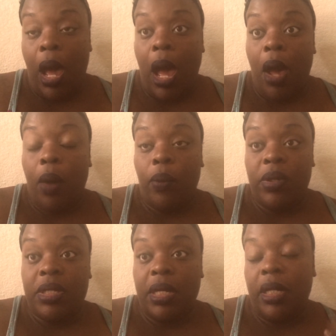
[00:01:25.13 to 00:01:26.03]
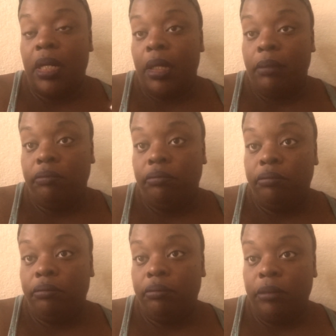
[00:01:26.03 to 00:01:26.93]
I was gonna
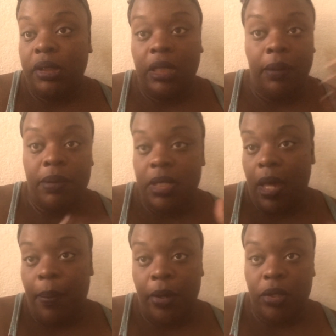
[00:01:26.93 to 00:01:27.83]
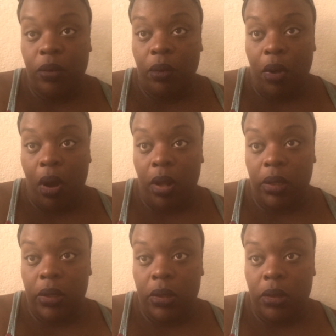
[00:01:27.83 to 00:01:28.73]
sub to that person
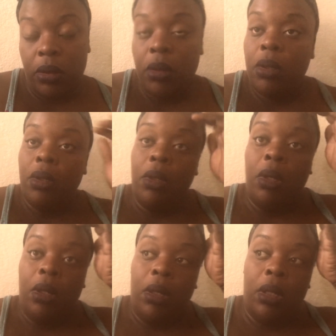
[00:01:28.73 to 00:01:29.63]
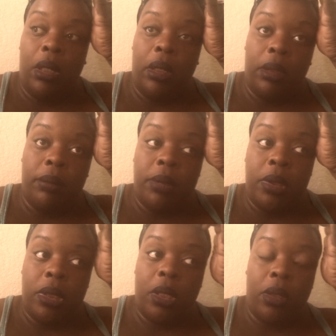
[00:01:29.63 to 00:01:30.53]
regardless. Um,
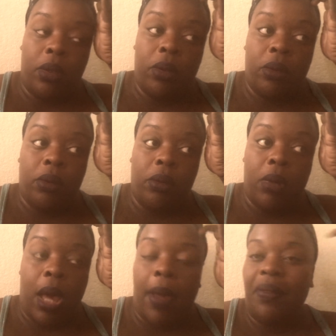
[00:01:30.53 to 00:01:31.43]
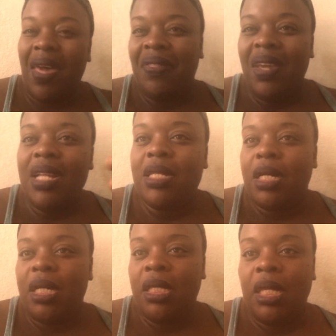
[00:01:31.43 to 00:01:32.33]
so I, I think it's a
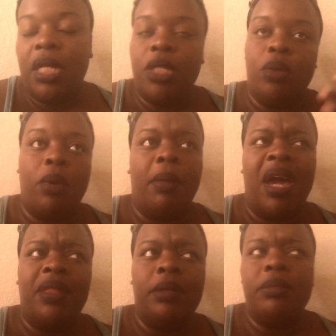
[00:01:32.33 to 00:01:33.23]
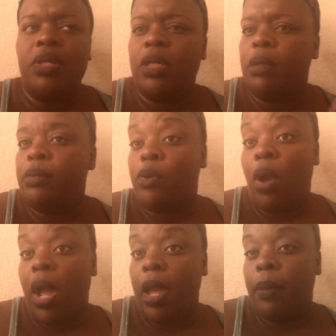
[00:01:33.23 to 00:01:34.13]
good thing to remind them to
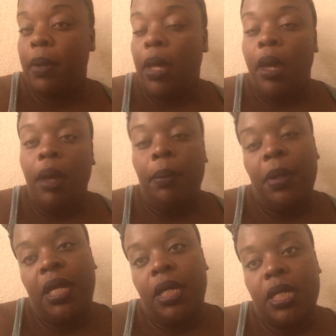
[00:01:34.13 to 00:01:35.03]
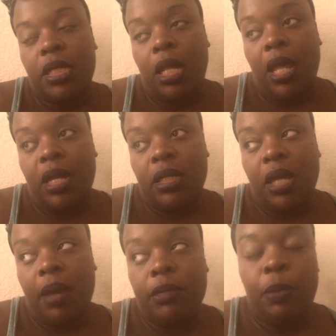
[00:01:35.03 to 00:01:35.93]
subscribe because a lot of
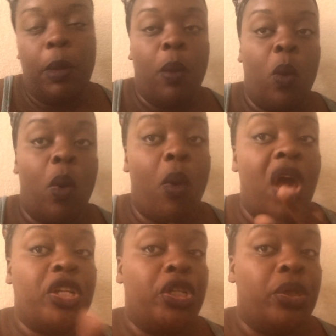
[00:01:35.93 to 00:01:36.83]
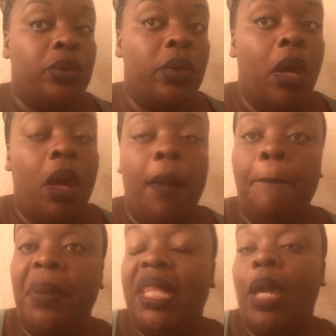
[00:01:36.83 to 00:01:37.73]
times people will watch you,
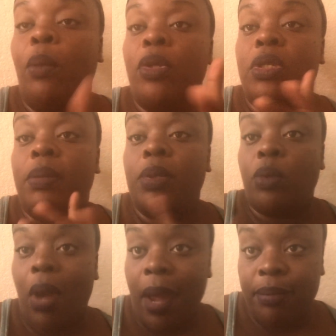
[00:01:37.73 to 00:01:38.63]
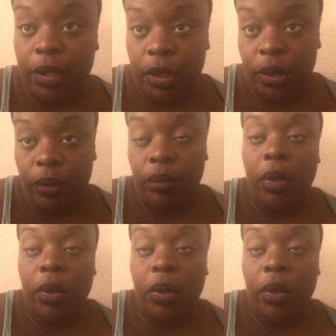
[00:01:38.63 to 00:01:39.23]
but they won't subscribe to you.